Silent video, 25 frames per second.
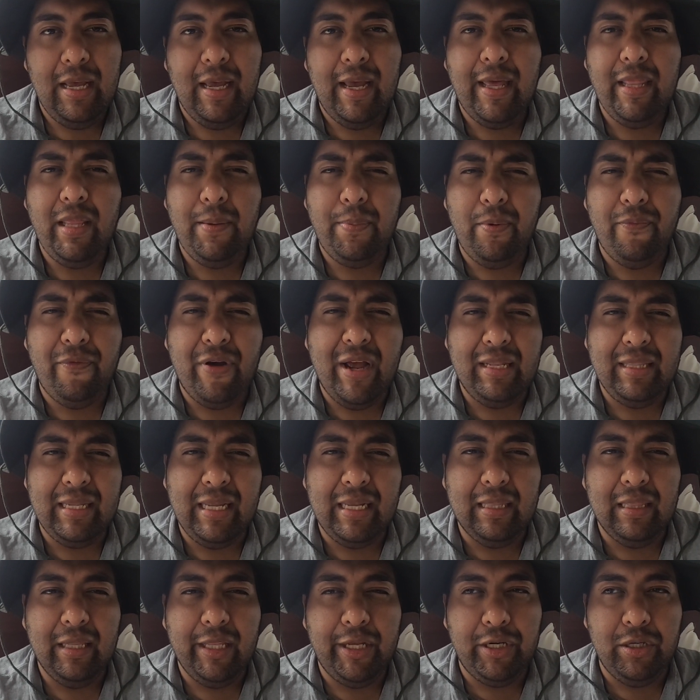and they provide
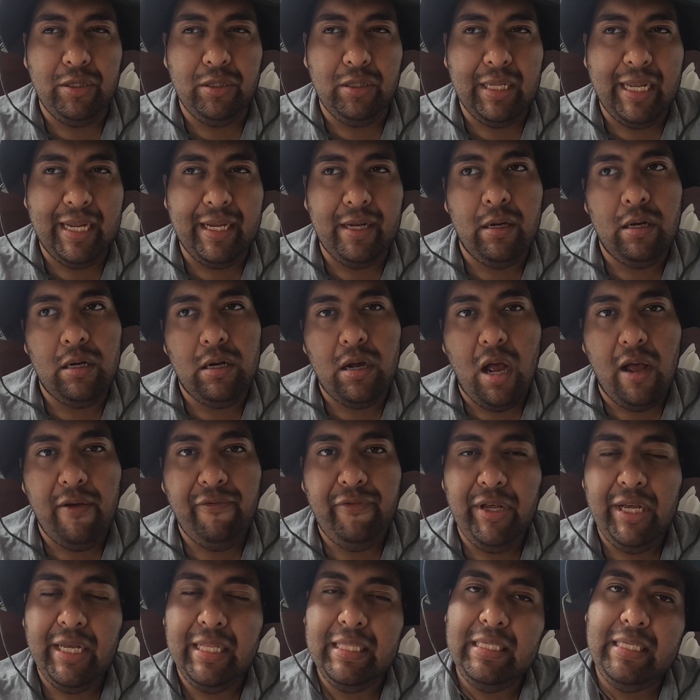like little like
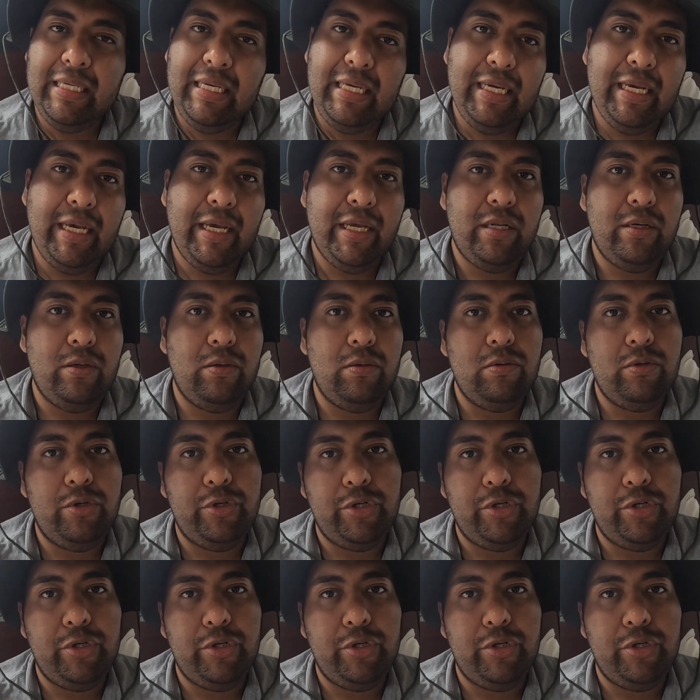coffee and tea and